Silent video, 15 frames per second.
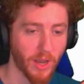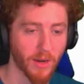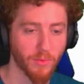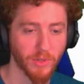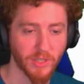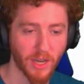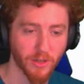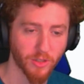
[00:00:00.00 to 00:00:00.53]
got a
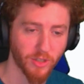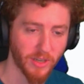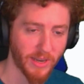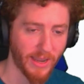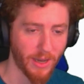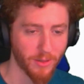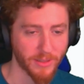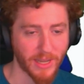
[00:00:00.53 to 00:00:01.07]
reduction in
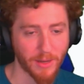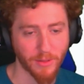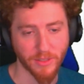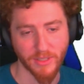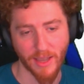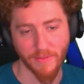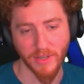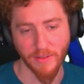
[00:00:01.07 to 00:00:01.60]
health down to
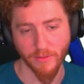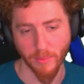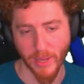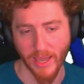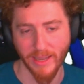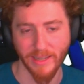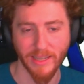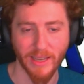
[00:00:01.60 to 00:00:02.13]
70 from
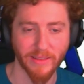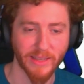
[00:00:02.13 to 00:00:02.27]
80,